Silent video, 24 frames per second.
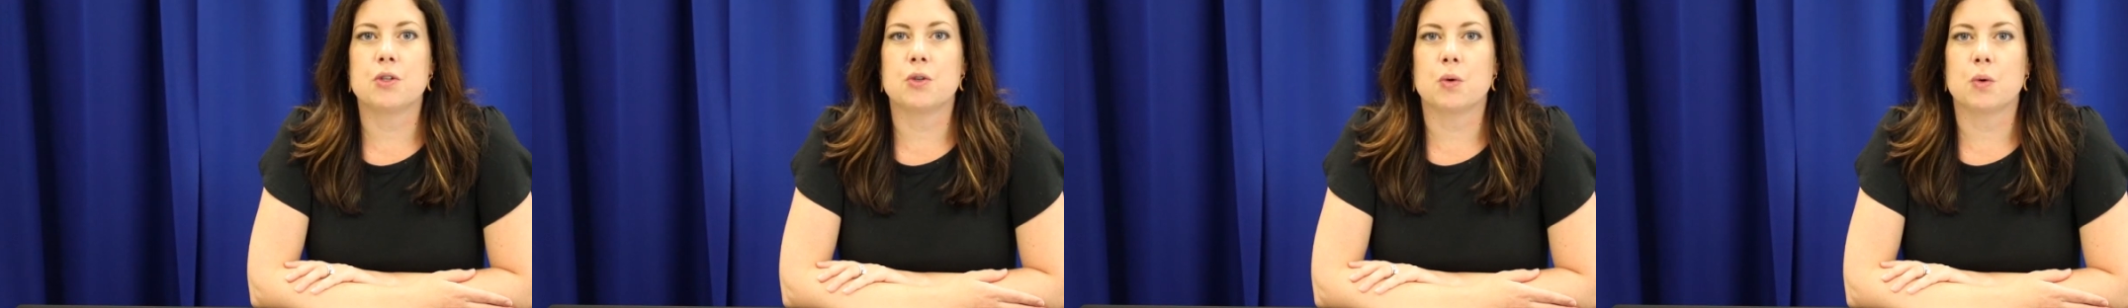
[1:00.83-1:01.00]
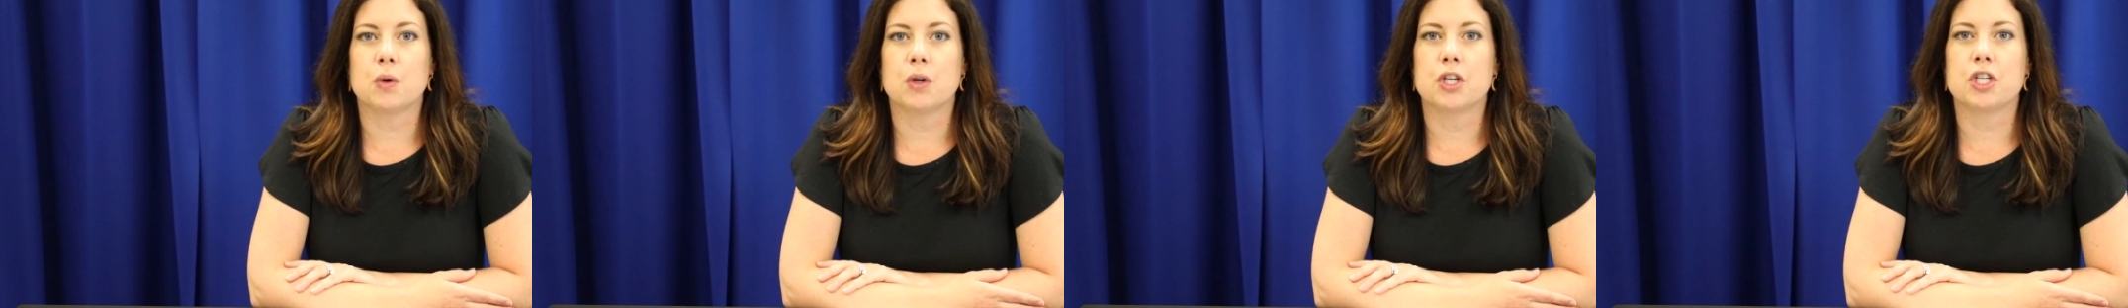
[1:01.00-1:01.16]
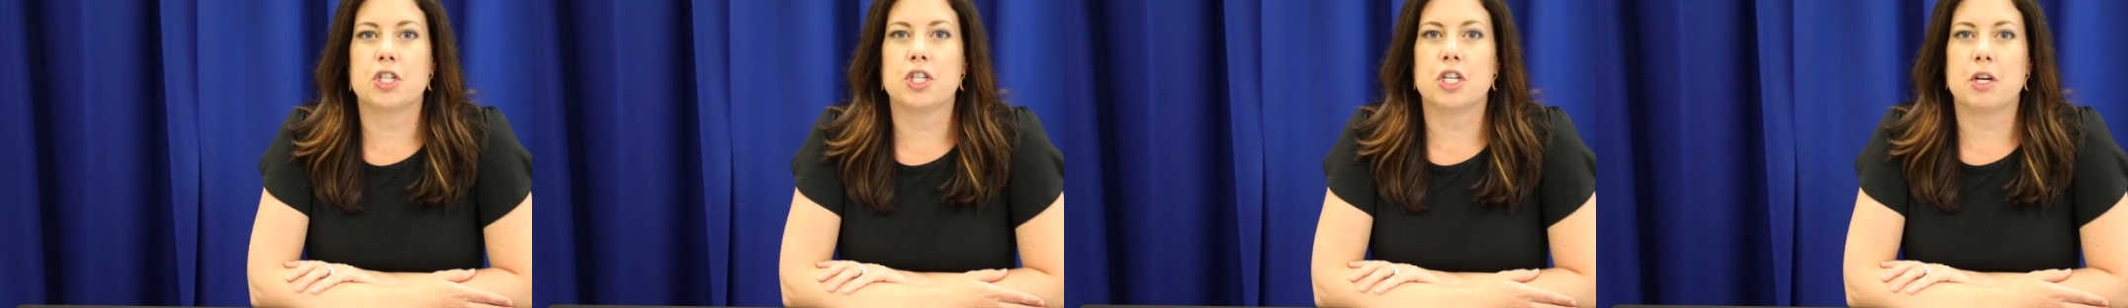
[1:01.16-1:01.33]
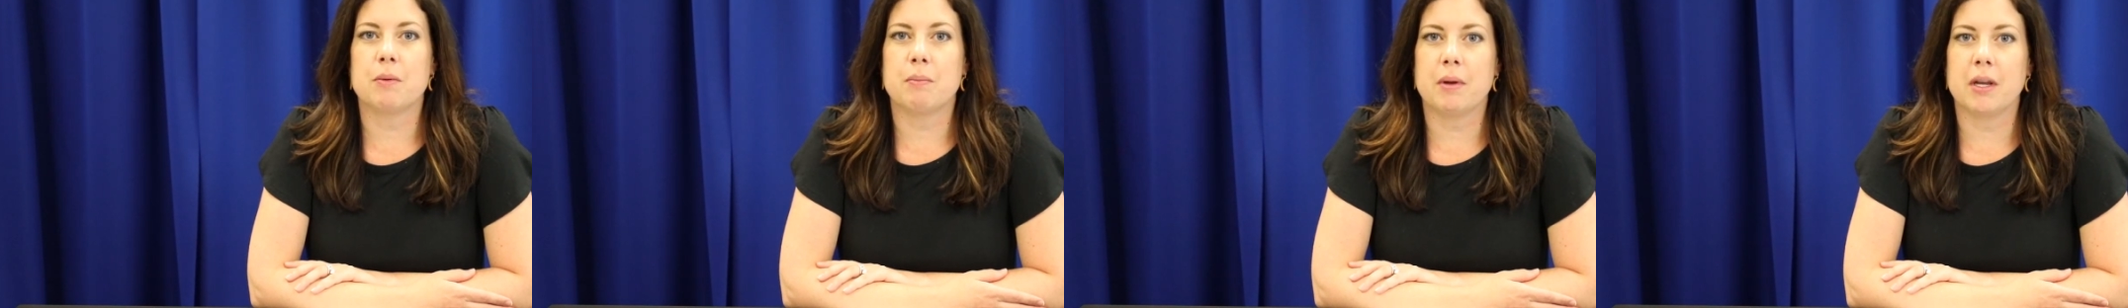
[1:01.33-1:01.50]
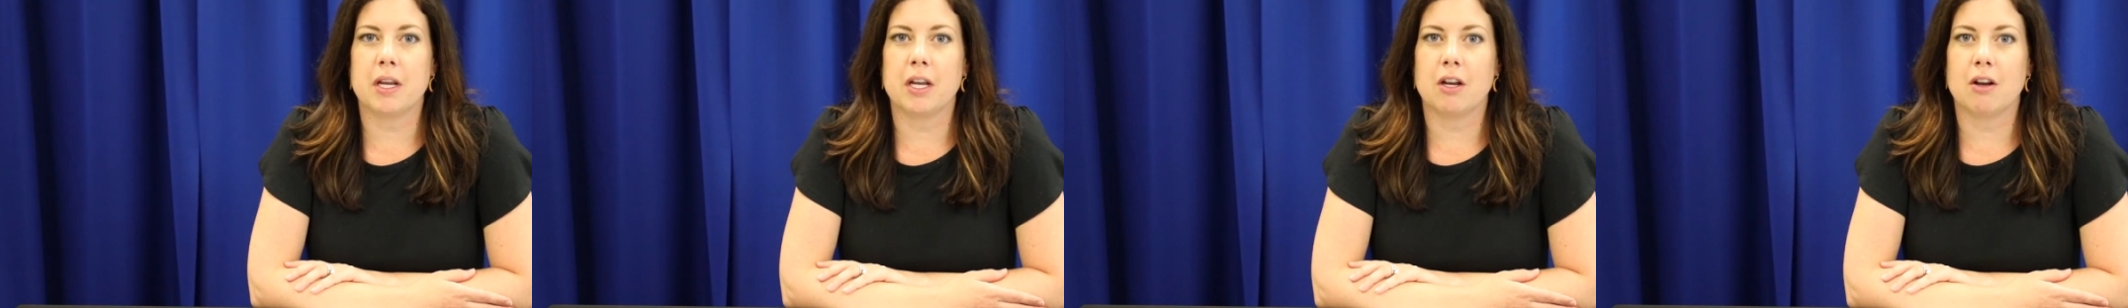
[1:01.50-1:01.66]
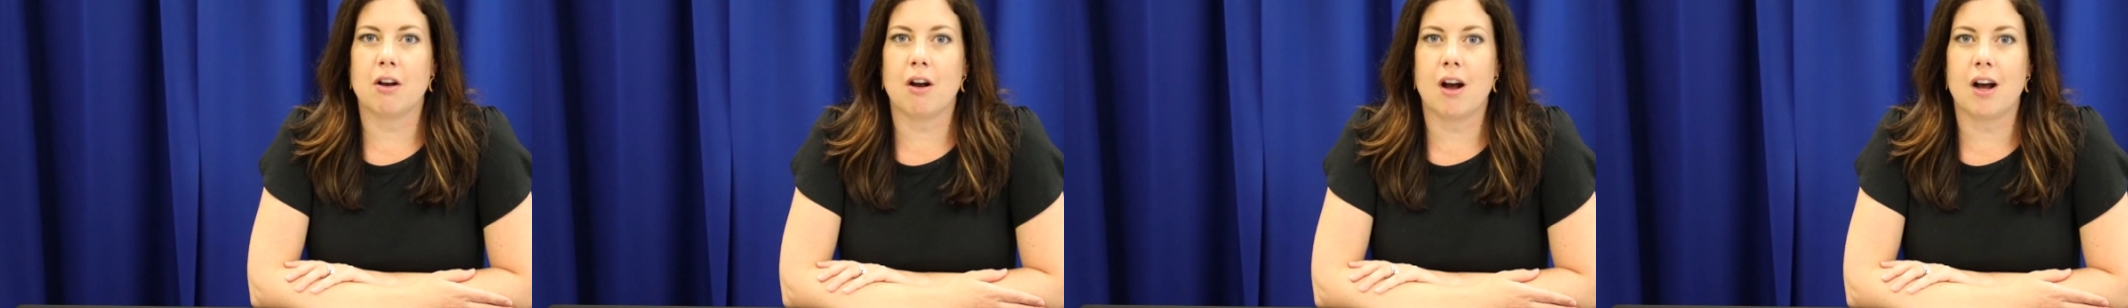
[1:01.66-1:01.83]
your
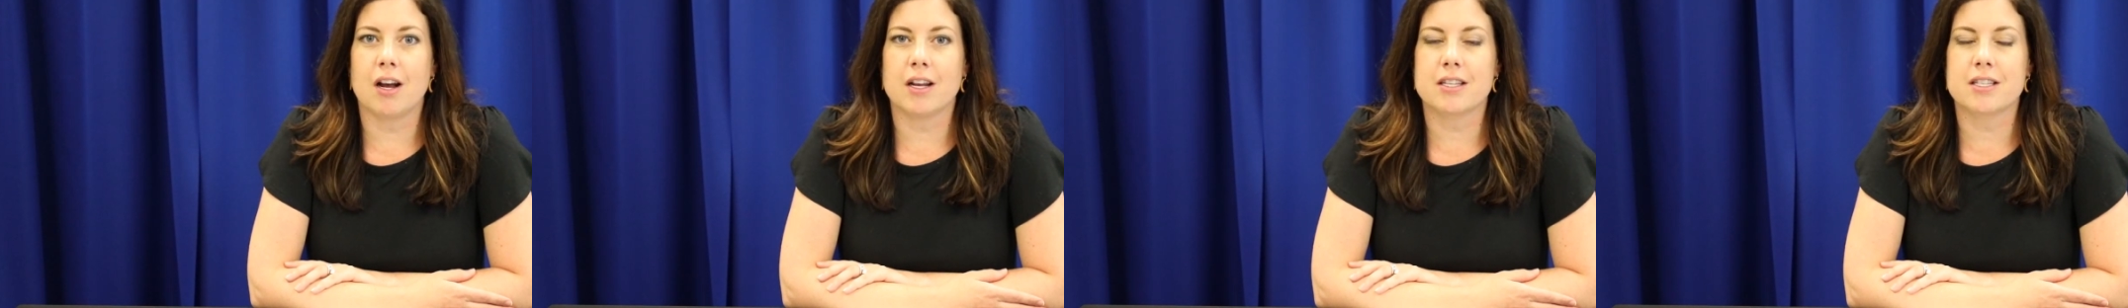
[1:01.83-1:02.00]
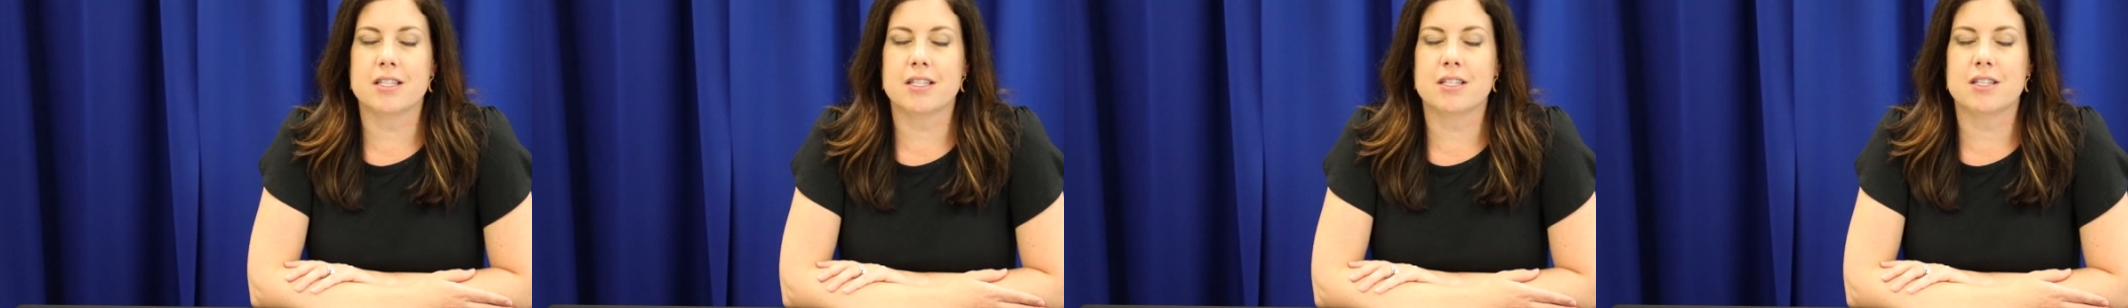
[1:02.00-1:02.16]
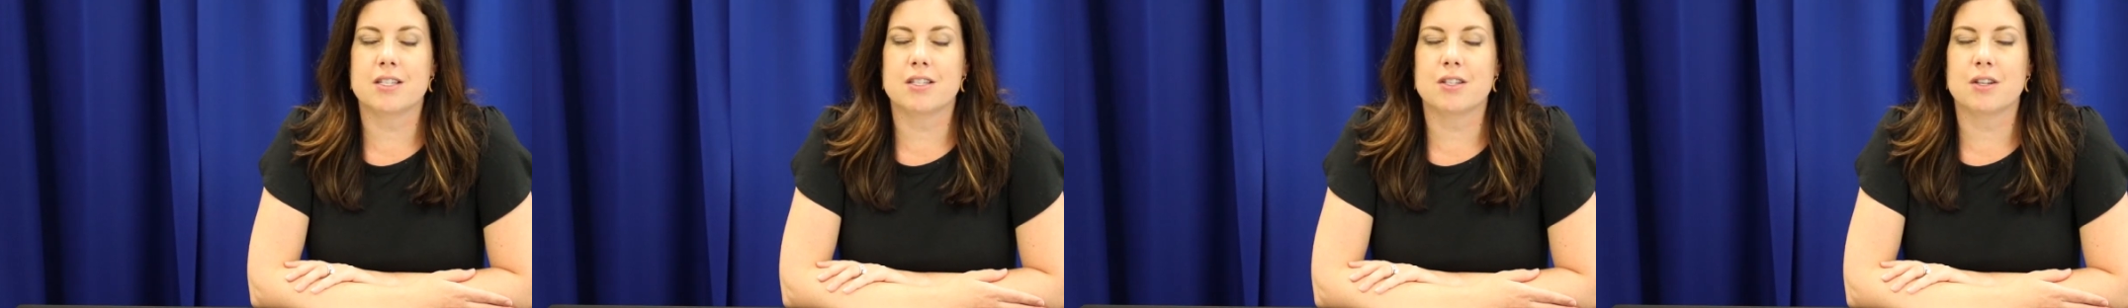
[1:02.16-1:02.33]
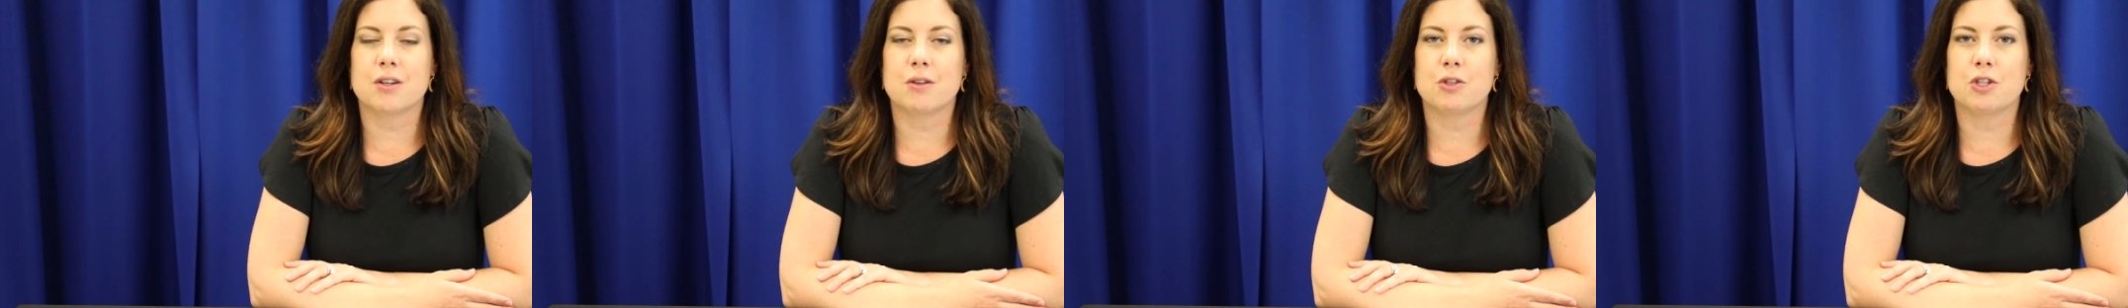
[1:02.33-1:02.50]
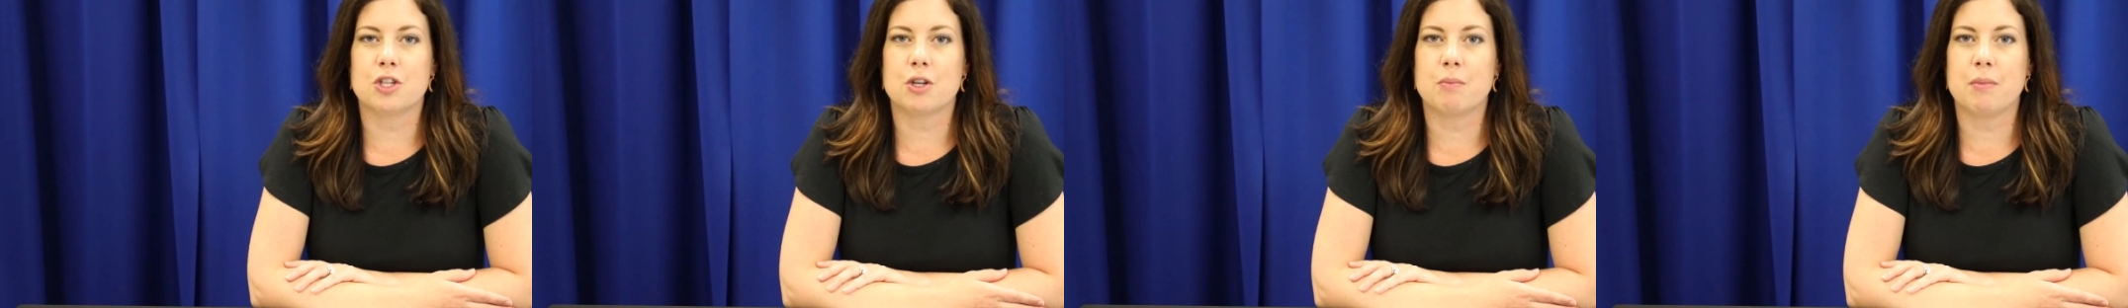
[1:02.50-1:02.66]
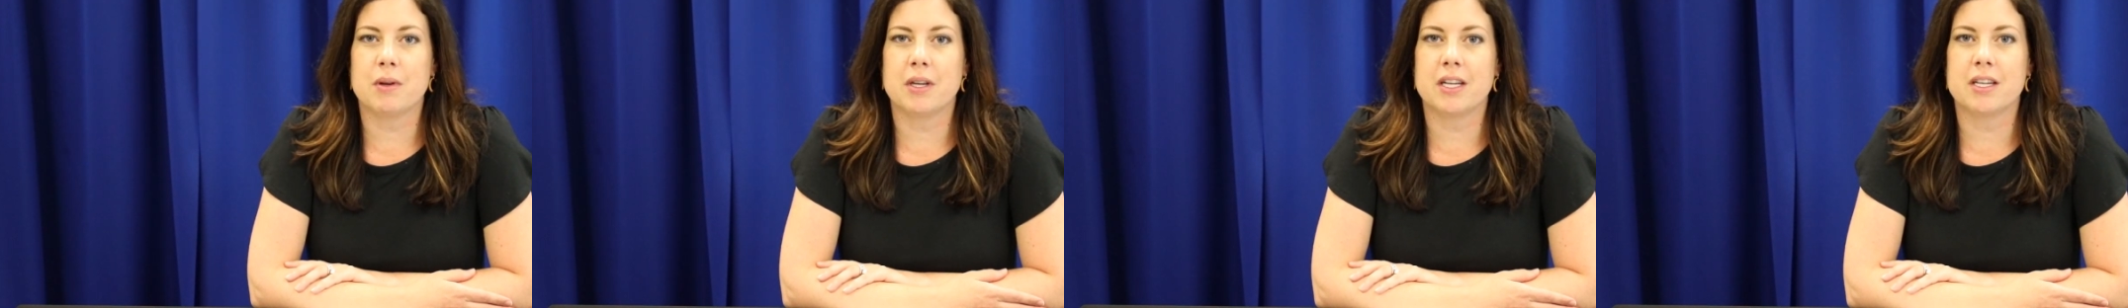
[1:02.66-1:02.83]
shipping costs. So
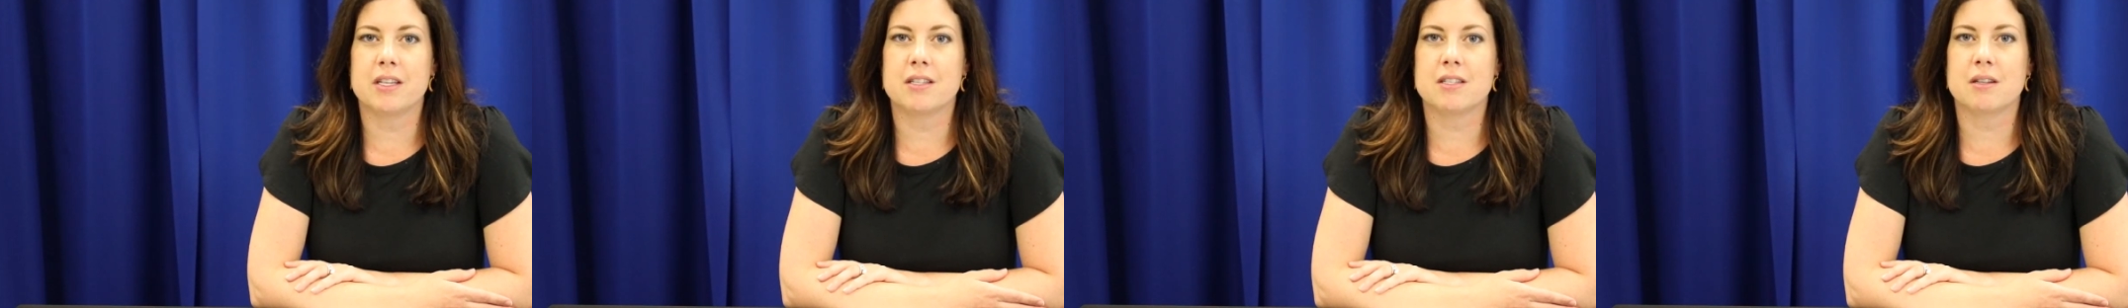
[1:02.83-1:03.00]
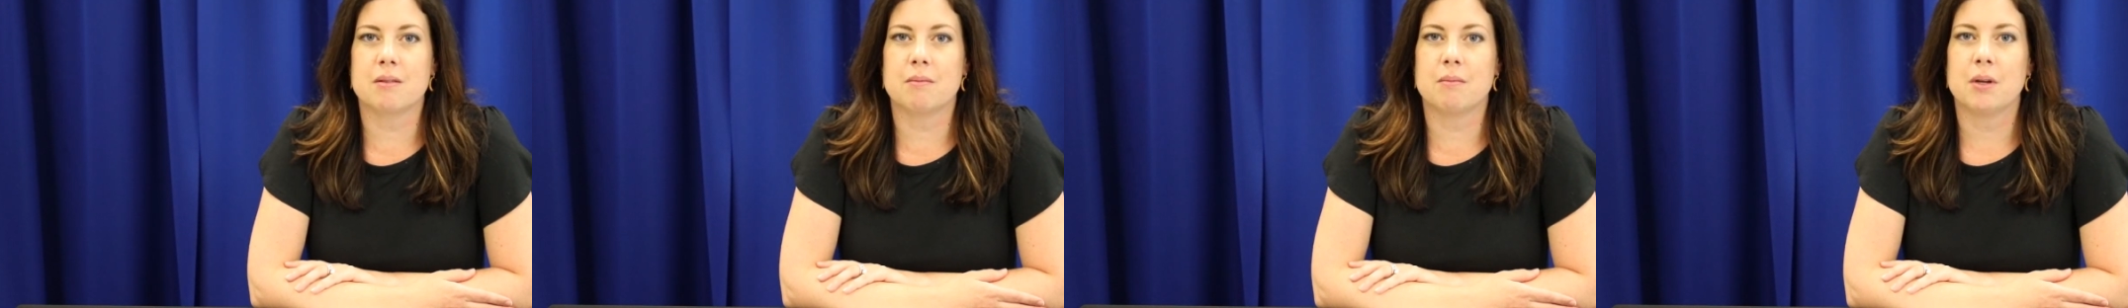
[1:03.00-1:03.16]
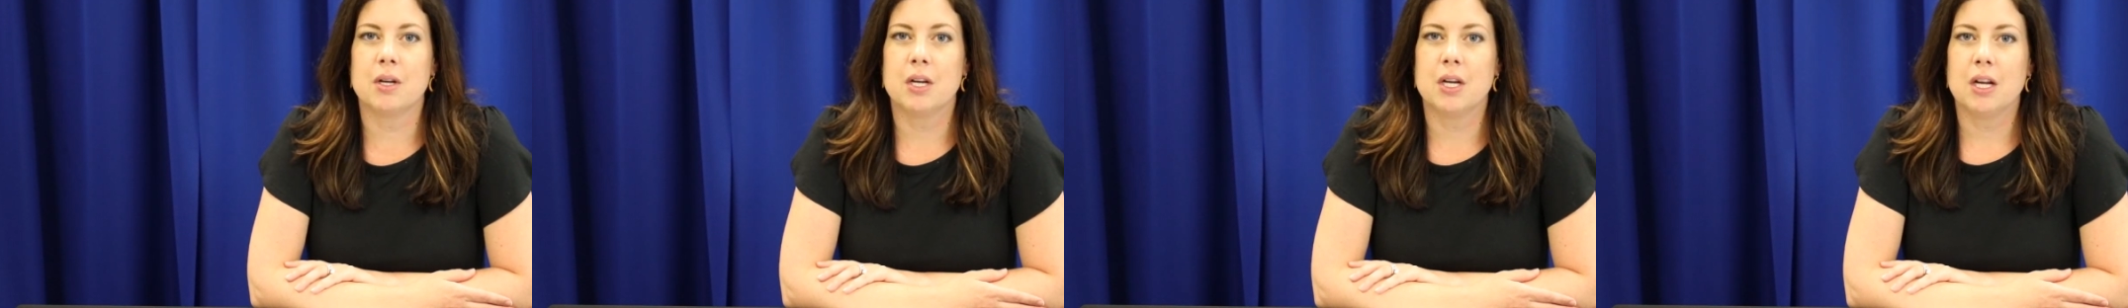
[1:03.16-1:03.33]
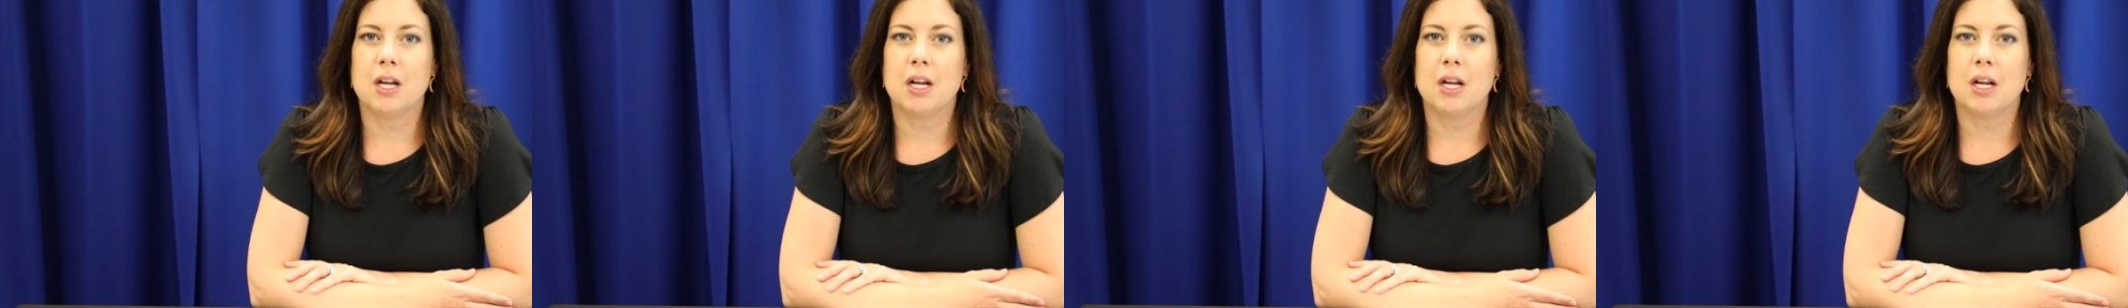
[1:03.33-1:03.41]
shipping is a